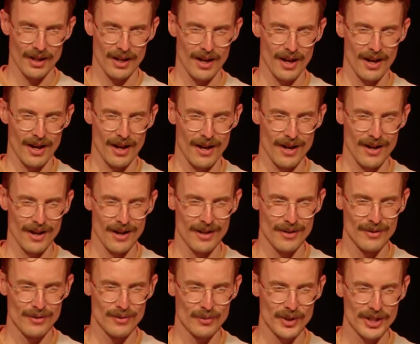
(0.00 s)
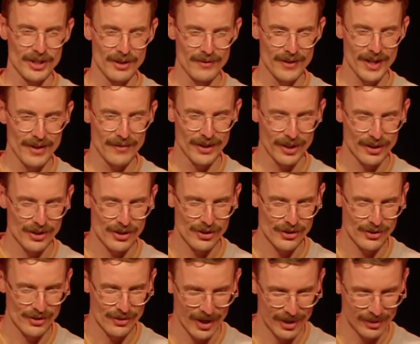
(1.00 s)
ever
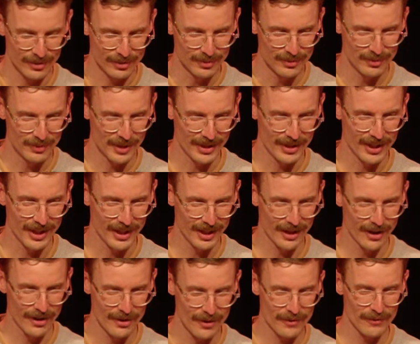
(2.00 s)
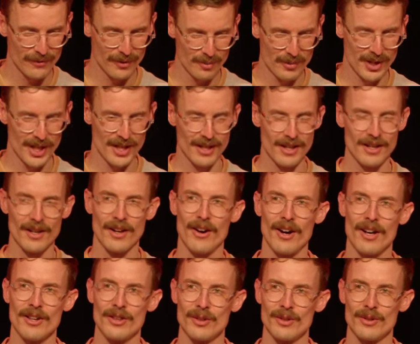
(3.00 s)
struggled with thinking, I know for me,
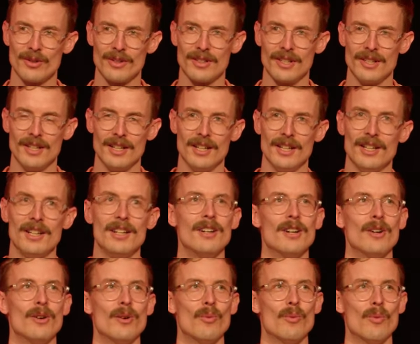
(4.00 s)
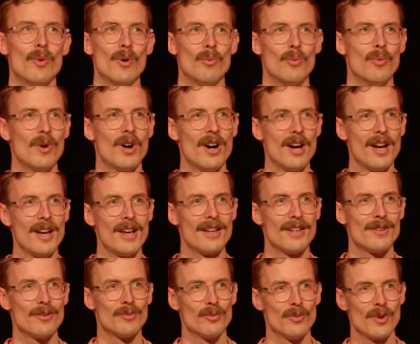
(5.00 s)
I thought,
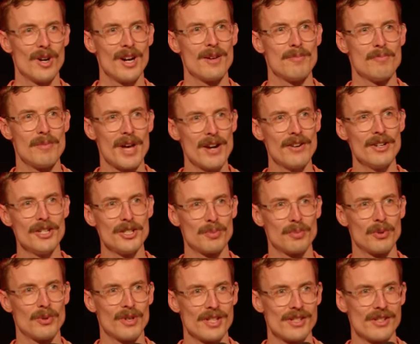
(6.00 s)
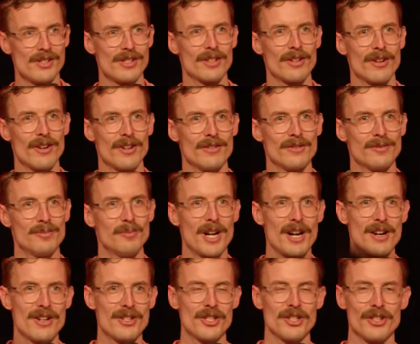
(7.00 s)
why marriage points to kind of
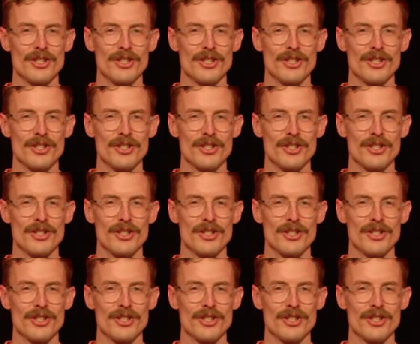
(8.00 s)
marriage in